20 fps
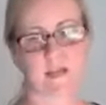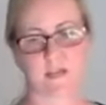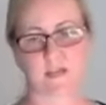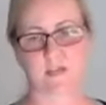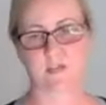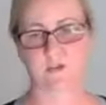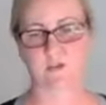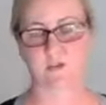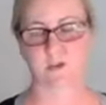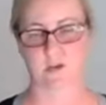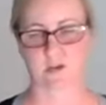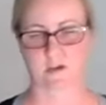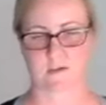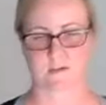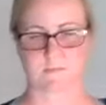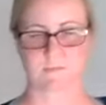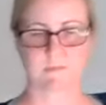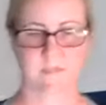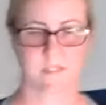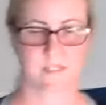adding your
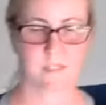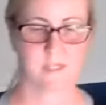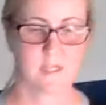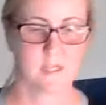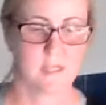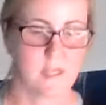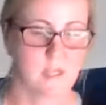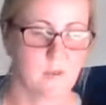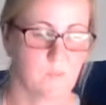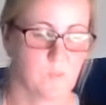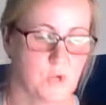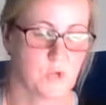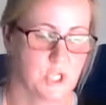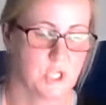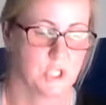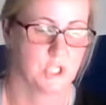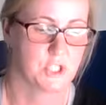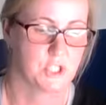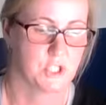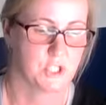arms, and we're
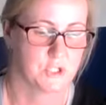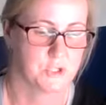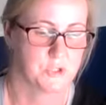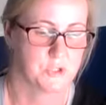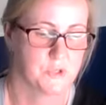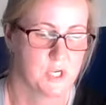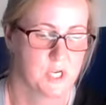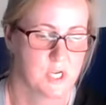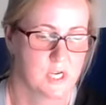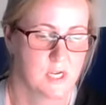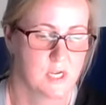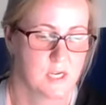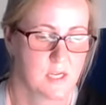going to do